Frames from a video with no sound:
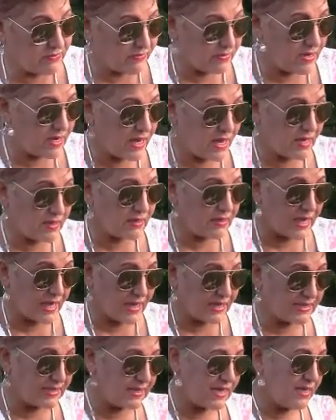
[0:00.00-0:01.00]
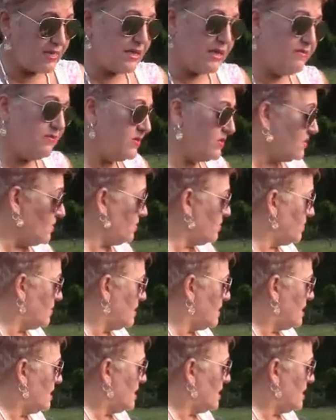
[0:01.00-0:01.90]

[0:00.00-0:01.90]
it or not, like I said, even though